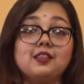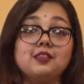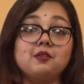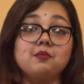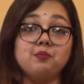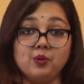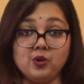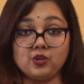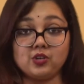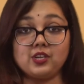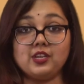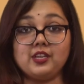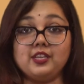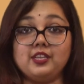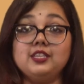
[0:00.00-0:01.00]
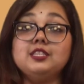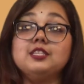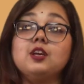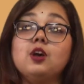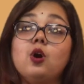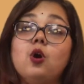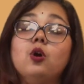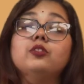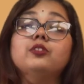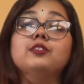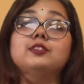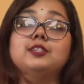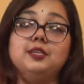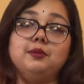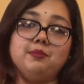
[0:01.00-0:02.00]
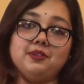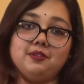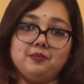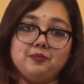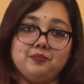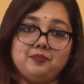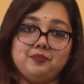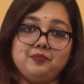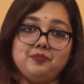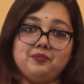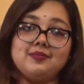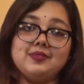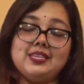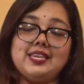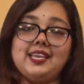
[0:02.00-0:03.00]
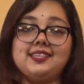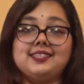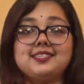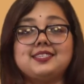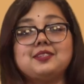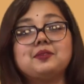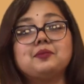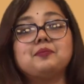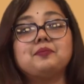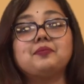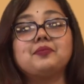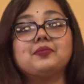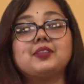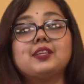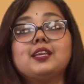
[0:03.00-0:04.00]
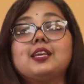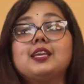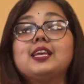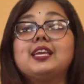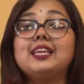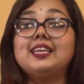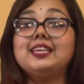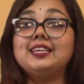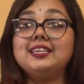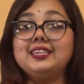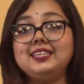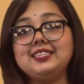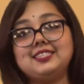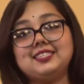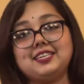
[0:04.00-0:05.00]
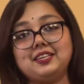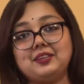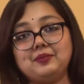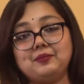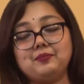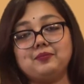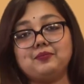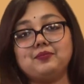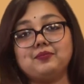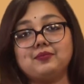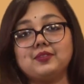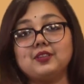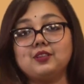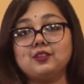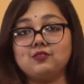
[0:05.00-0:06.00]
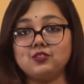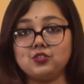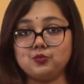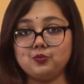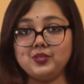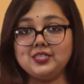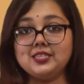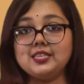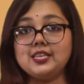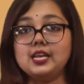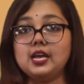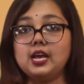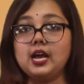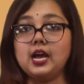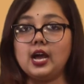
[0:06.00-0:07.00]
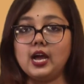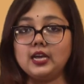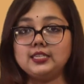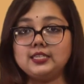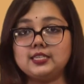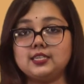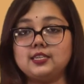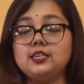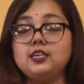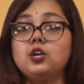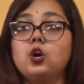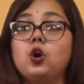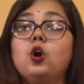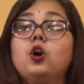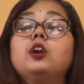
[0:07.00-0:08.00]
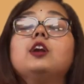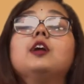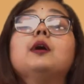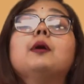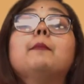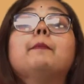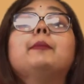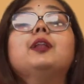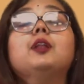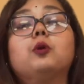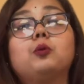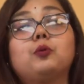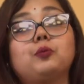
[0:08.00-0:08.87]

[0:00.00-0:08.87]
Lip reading: The book is on the table. Next, niche, which means under or below.